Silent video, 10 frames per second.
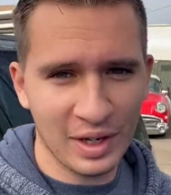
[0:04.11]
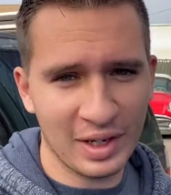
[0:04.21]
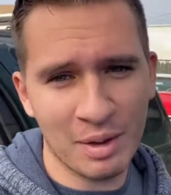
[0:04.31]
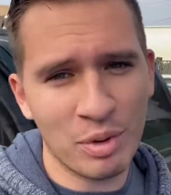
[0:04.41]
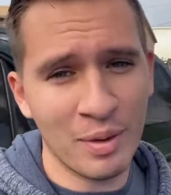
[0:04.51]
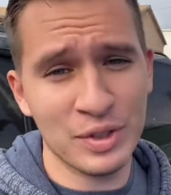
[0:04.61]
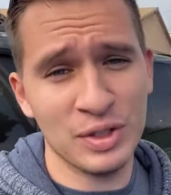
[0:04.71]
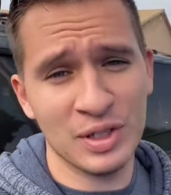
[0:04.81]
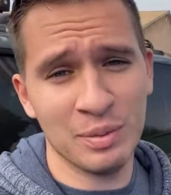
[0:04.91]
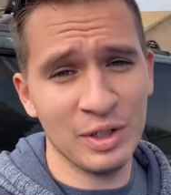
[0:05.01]
Can't promise you
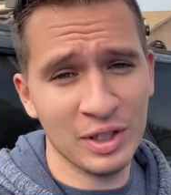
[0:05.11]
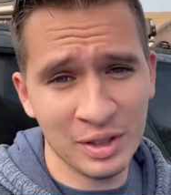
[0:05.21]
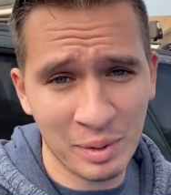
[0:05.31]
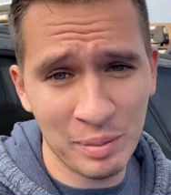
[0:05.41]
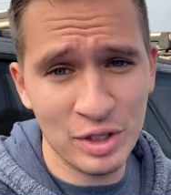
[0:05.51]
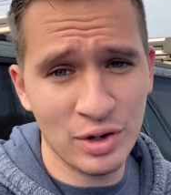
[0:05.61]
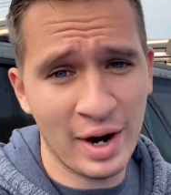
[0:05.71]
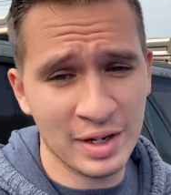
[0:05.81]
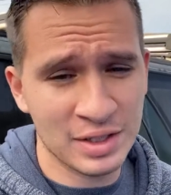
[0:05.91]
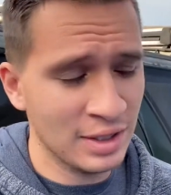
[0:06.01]
it's gonna be good. It might be
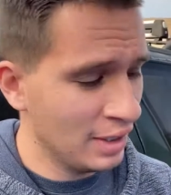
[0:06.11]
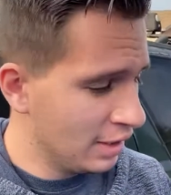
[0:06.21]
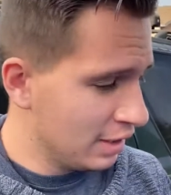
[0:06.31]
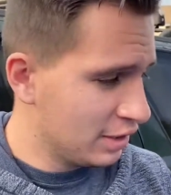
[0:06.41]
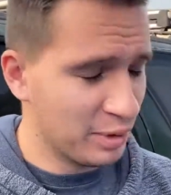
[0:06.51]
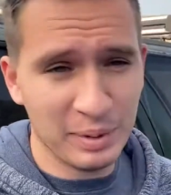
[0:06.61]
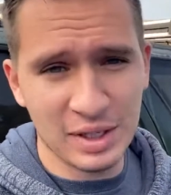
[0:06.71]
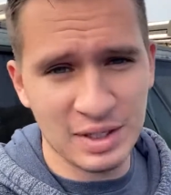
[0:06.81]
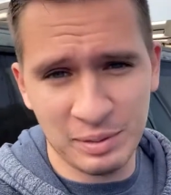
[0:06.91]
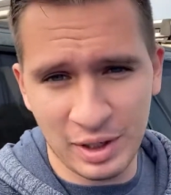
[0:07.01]
trash, just
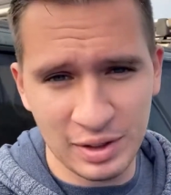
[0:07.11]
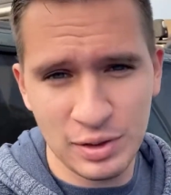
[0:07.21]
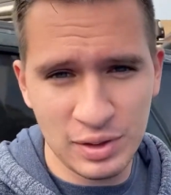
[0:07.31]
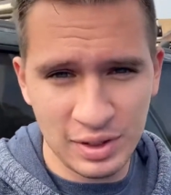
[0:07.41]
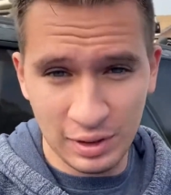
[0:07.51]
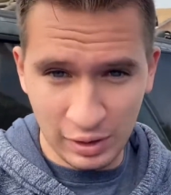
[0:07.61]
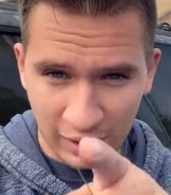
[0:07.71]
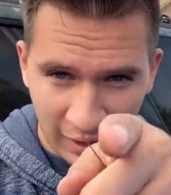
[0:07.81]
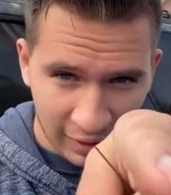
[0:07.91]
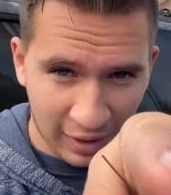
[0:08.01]
because I'm not used to
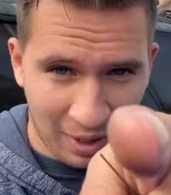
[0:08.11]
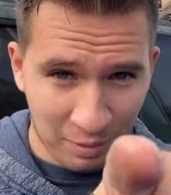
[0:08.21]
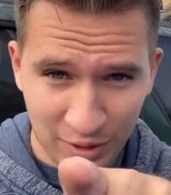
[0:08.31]
looking in the camera.